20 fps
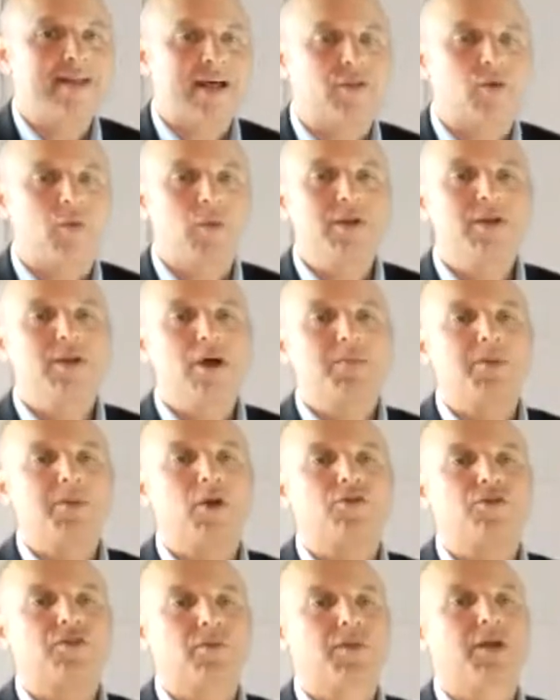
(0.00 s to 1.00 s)
the window
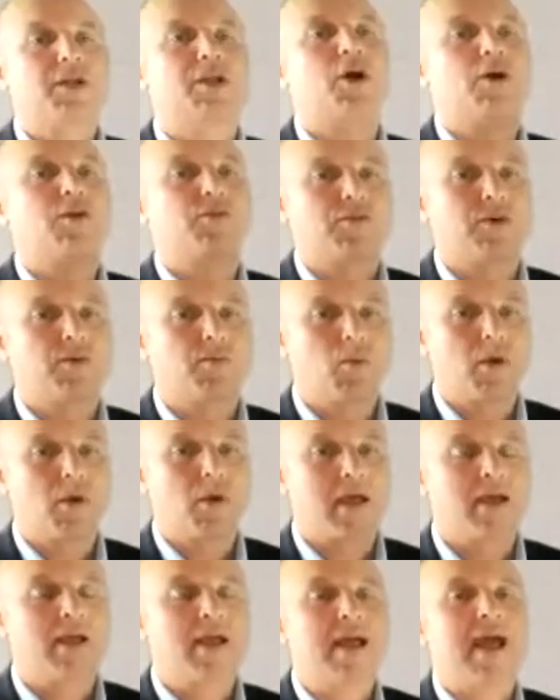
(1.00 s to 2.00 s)
because somebody goes
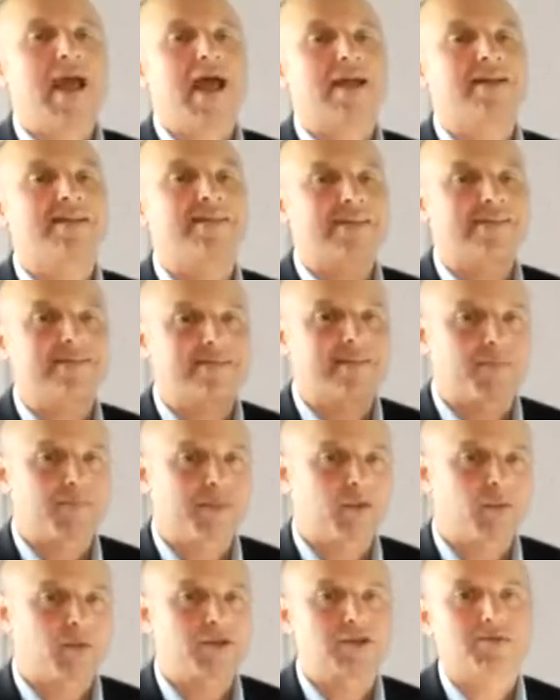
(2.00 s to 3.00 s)
somewhere and does
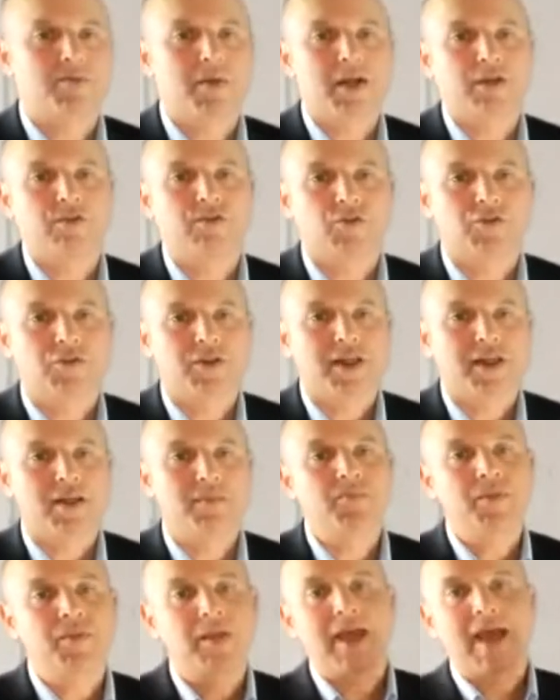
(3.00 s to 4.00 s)
something which is meaningful to
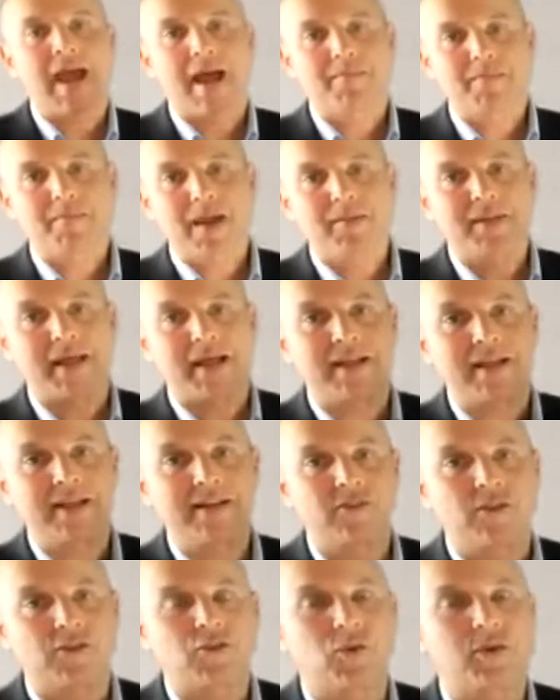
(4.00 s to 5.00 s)
them, and maybe that
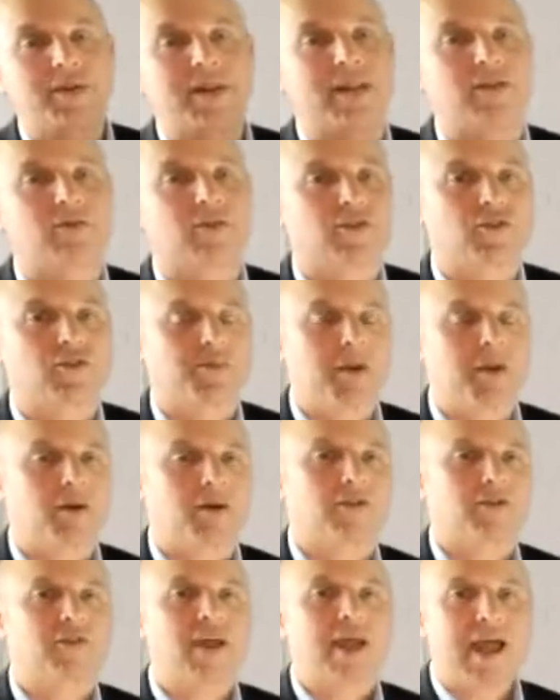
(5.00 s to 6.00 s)
leads on to another
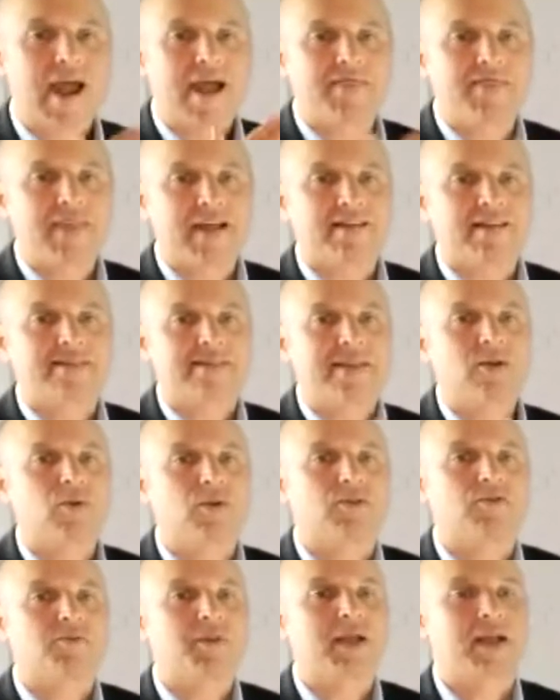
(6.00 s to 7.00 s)
experience, and that
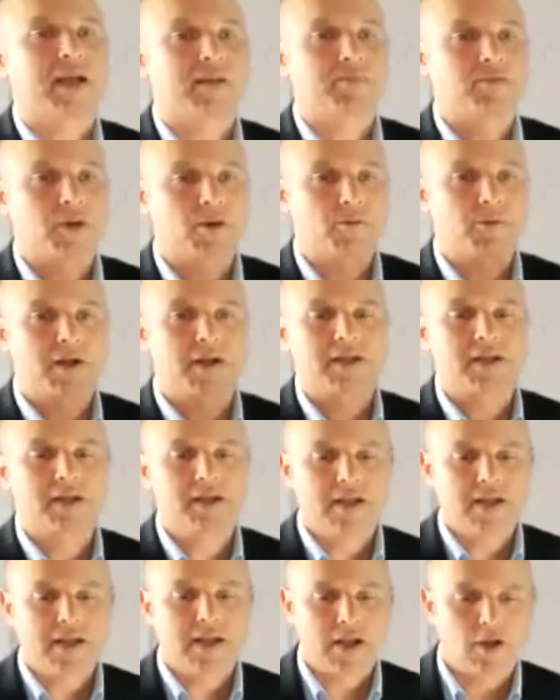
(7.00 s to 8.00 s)
sequence becomes a
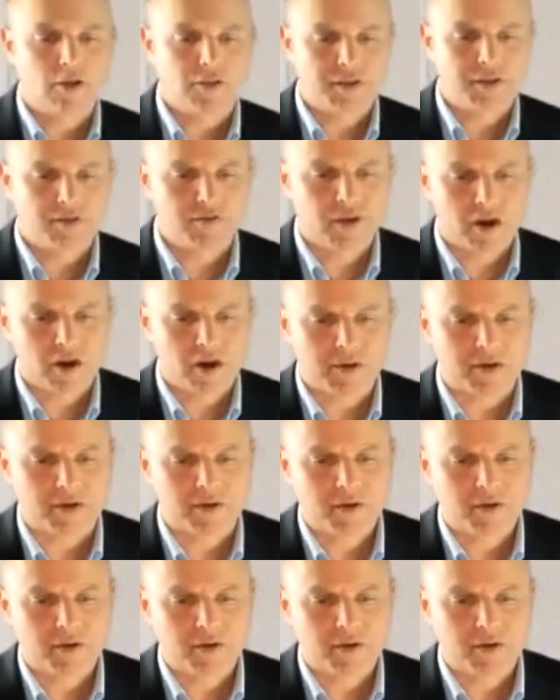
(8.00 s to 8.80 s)
really healthy environment.